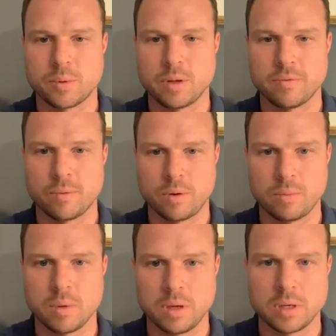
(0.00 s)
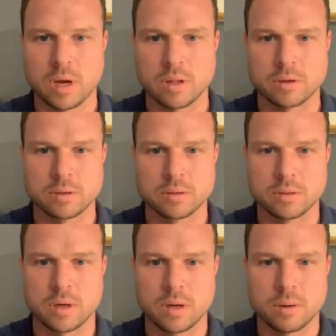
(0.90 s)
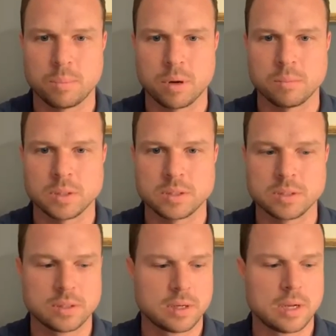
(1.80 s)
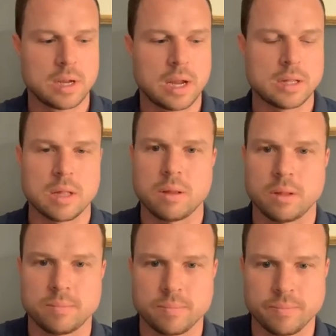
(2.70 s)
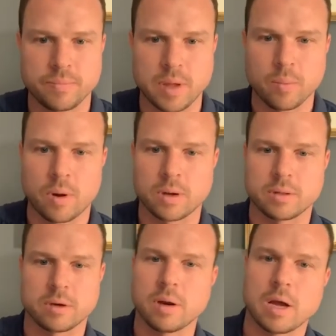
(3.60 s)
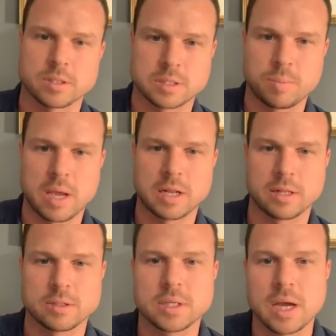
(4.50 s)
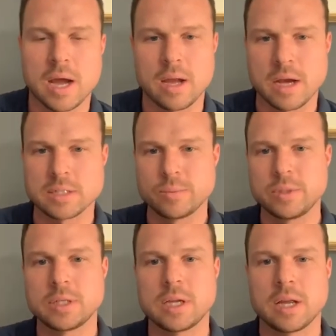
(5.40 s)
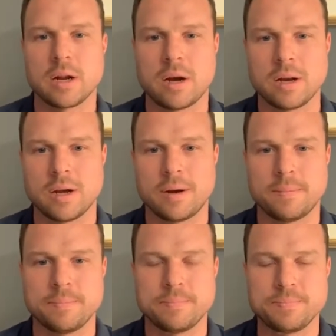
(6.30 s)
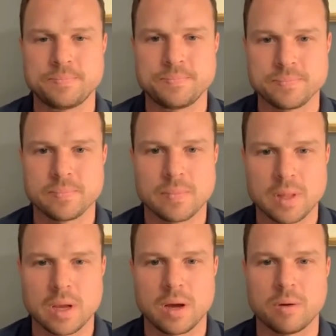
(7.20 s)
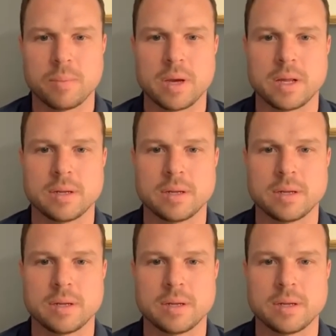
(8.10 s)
40 million dollar uh, apartments and they they want their houses painted. There's a guy actually we should get on um, oh man.